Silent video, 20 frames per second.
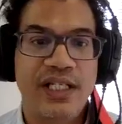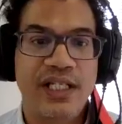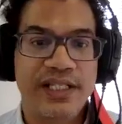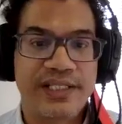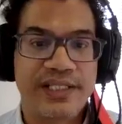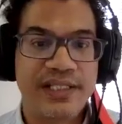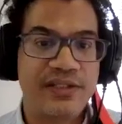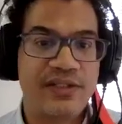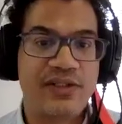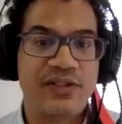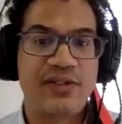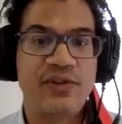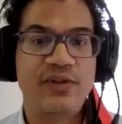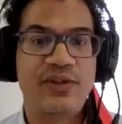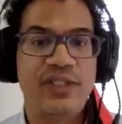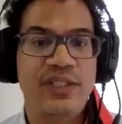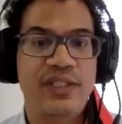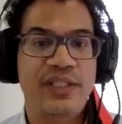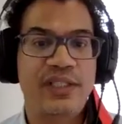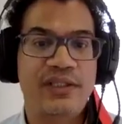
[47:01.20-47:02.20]
listen to
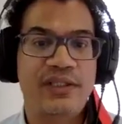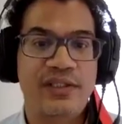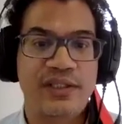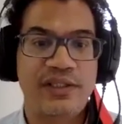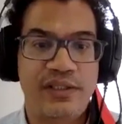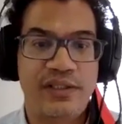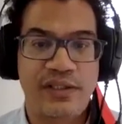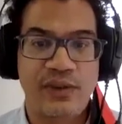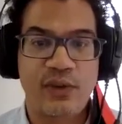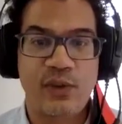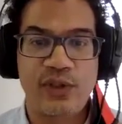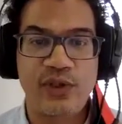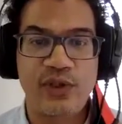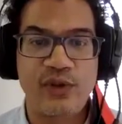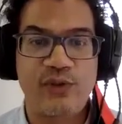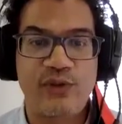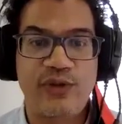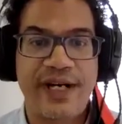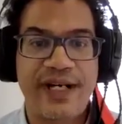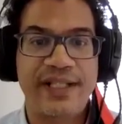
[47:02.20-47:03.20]
the audio
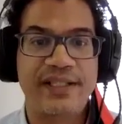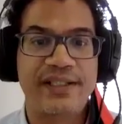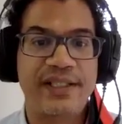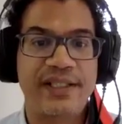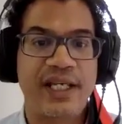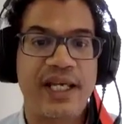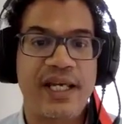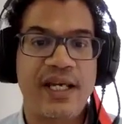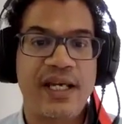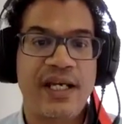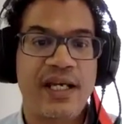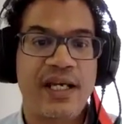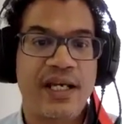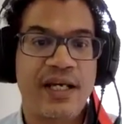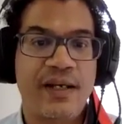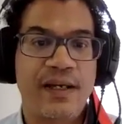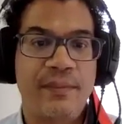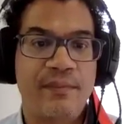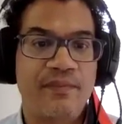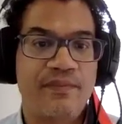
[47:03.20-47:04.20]
file there,
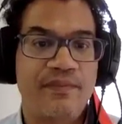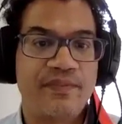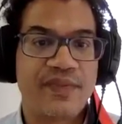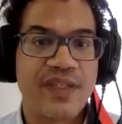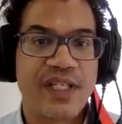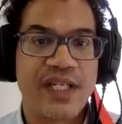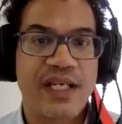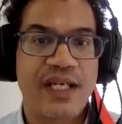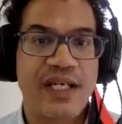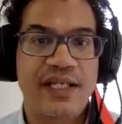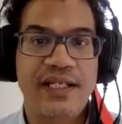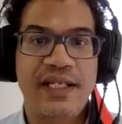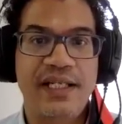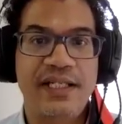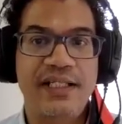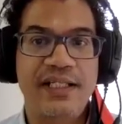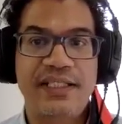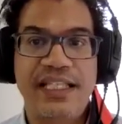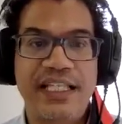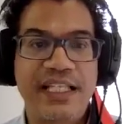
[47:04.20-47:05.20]
and
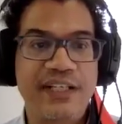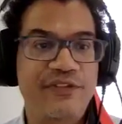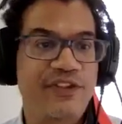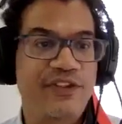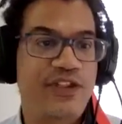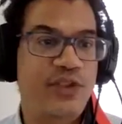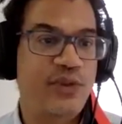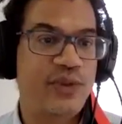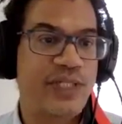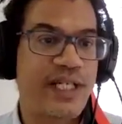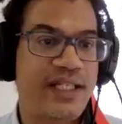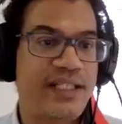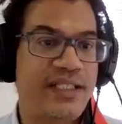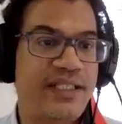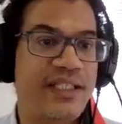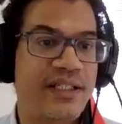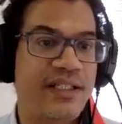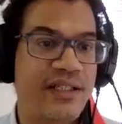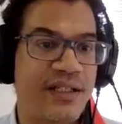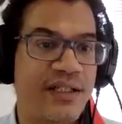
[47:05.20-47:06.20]
it gives you an
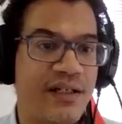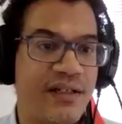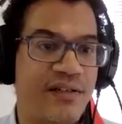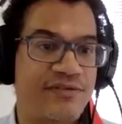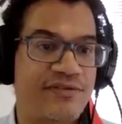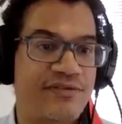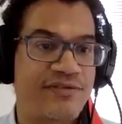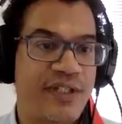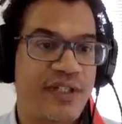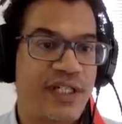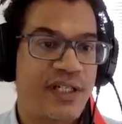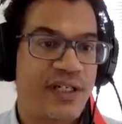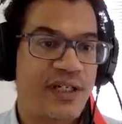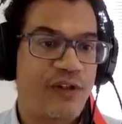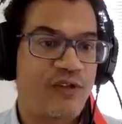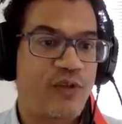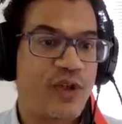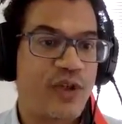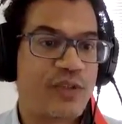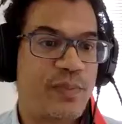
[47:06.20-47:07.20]
idea of
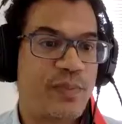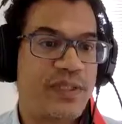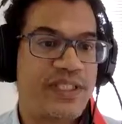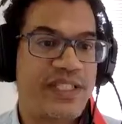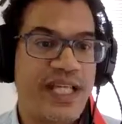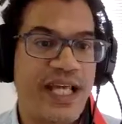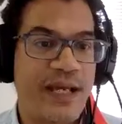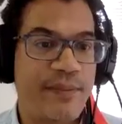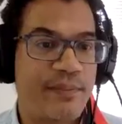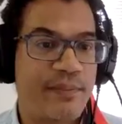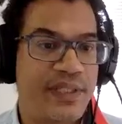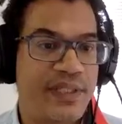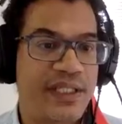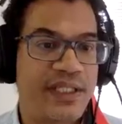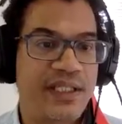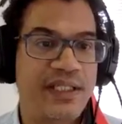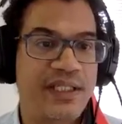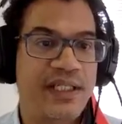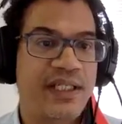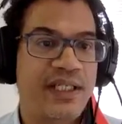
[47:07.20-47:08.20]
what's busy
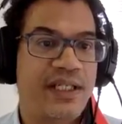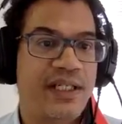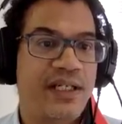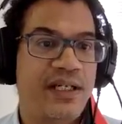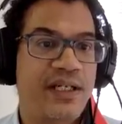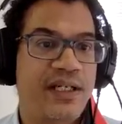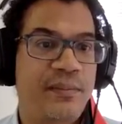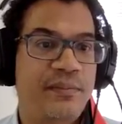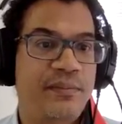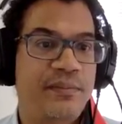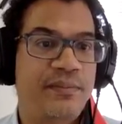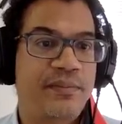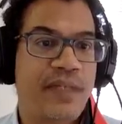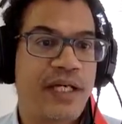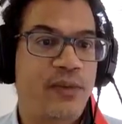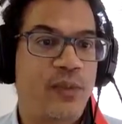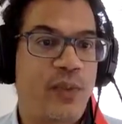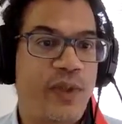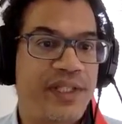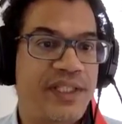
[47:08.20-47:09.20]
happening,
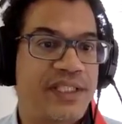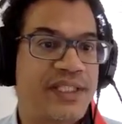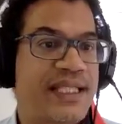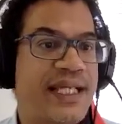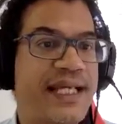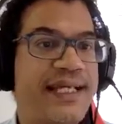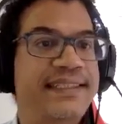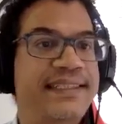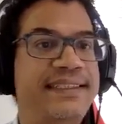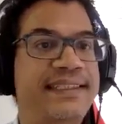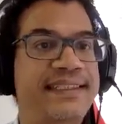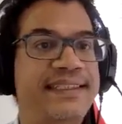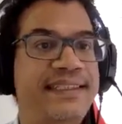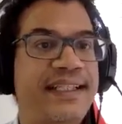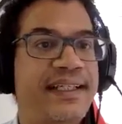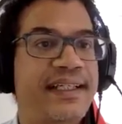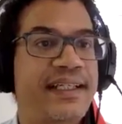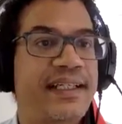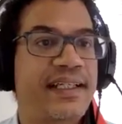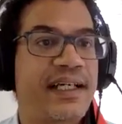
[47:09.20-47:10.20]
and where the science is
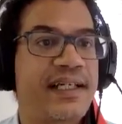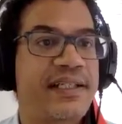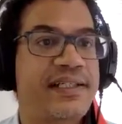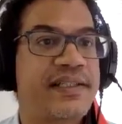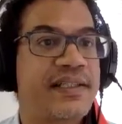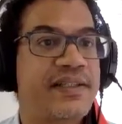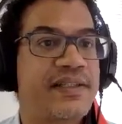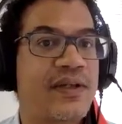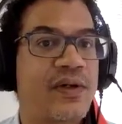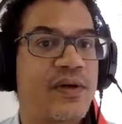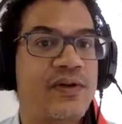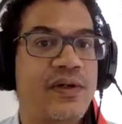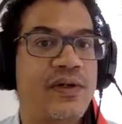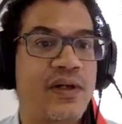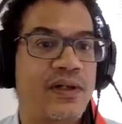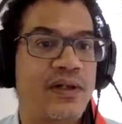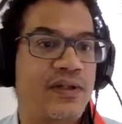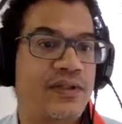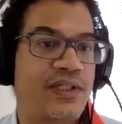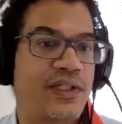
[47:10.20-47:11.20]
taking us, and so
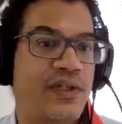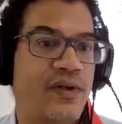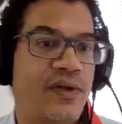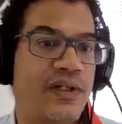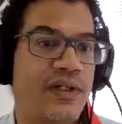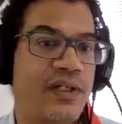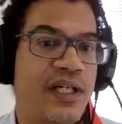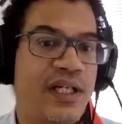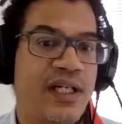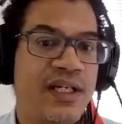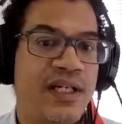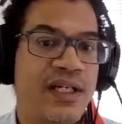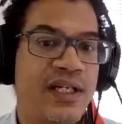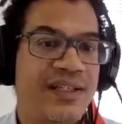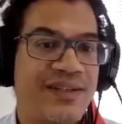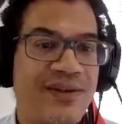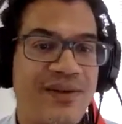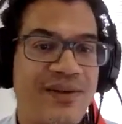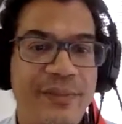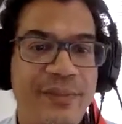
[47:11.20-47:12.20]
on.
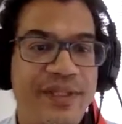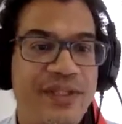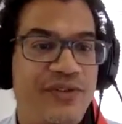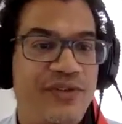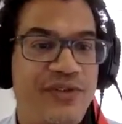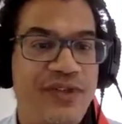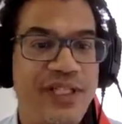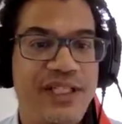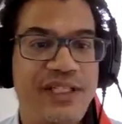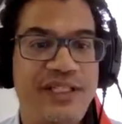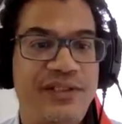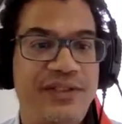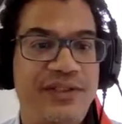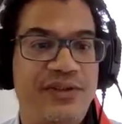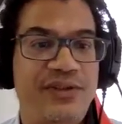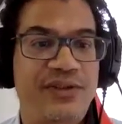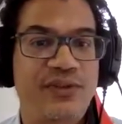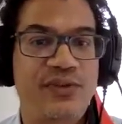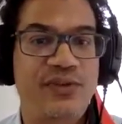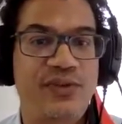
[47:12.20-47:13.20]
So really,
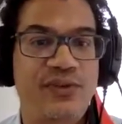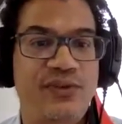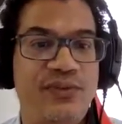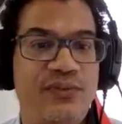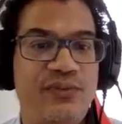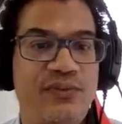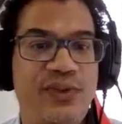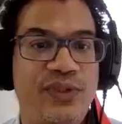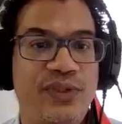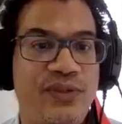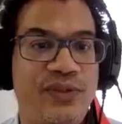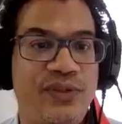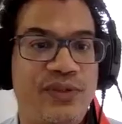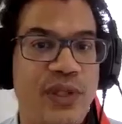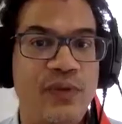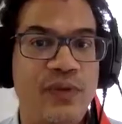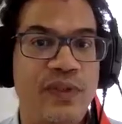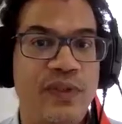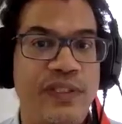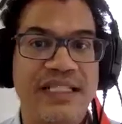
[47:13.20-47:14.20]
you
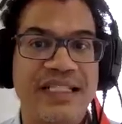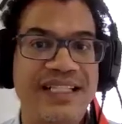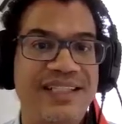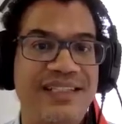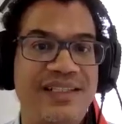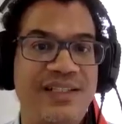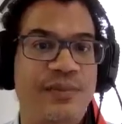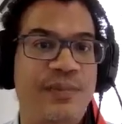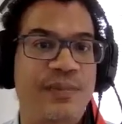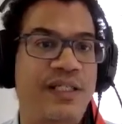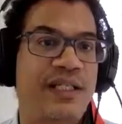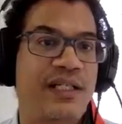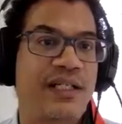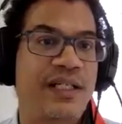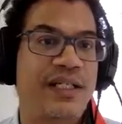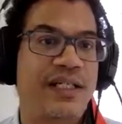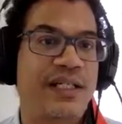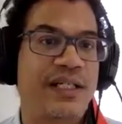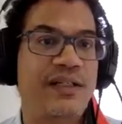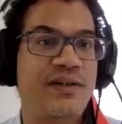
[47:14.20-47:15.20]
don't need to be
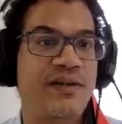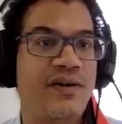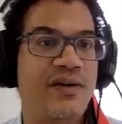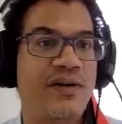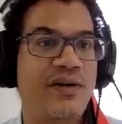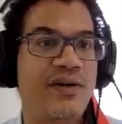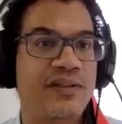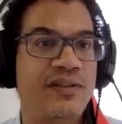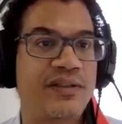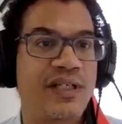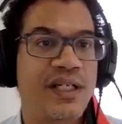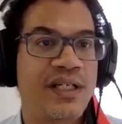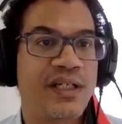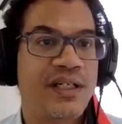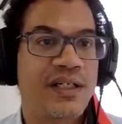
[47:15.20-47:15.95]
clicking on